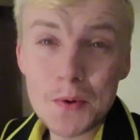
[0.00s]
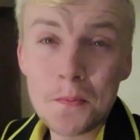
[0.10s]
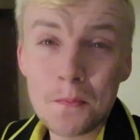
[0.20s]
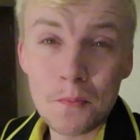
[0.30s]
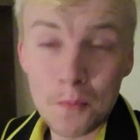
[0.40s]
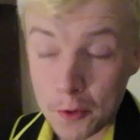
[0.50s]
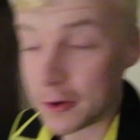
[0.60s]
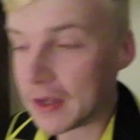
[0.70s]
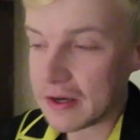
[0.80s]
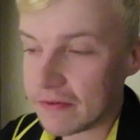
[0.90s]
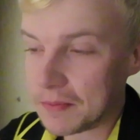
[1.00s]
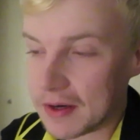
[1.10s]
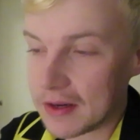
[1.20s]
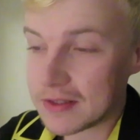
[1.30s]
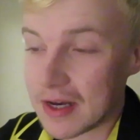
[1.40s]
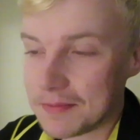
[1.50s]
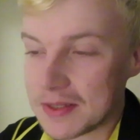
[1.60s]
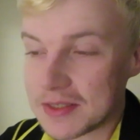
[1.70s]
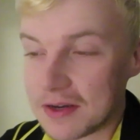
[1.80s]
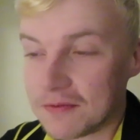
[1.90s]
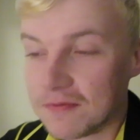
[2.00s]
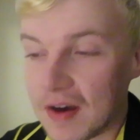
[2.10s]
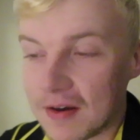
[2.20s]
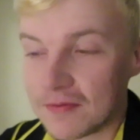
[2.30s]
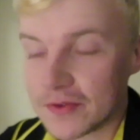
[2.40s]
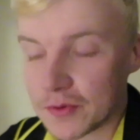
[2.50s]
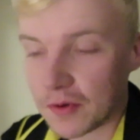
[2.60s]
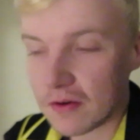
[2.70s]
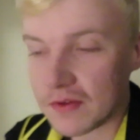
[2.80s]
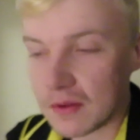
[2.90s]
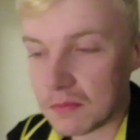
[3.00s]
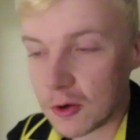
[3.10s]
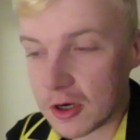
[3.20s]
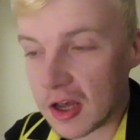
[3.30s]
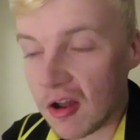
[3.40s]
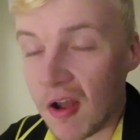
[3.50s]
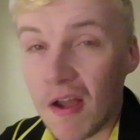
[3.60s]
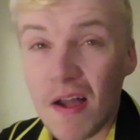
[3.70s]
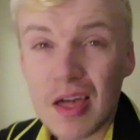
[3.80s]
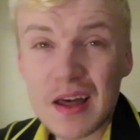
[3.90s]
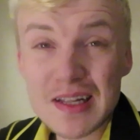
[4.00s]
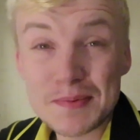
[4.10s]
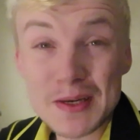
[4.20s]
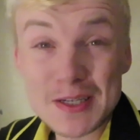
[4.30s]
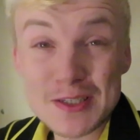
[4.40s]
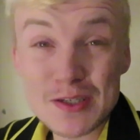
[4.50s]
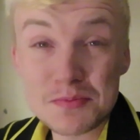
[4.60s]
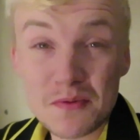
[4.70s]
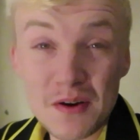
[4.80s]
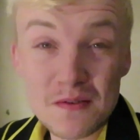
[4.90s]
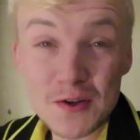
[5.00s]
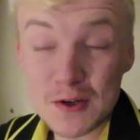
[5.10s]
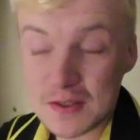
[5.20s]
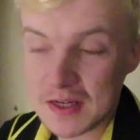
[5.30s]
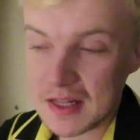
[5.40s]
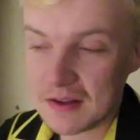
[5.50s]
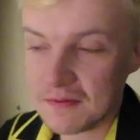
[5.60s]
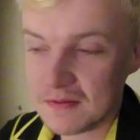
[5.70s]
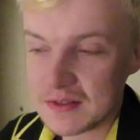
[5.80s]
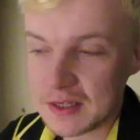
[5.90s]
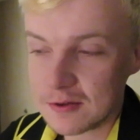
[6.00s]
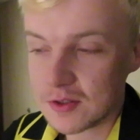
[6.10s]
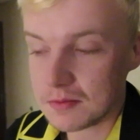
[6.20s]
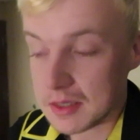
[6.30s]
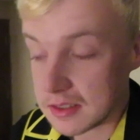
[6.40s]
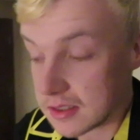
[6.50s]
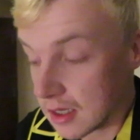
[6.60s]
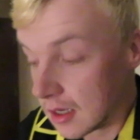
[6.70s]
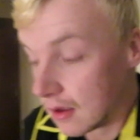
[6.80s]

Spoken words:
Good morning, everybody. The time is now 5:12 in the morning. I have to be downstairs by 5:30, so I got like 15 or so minutes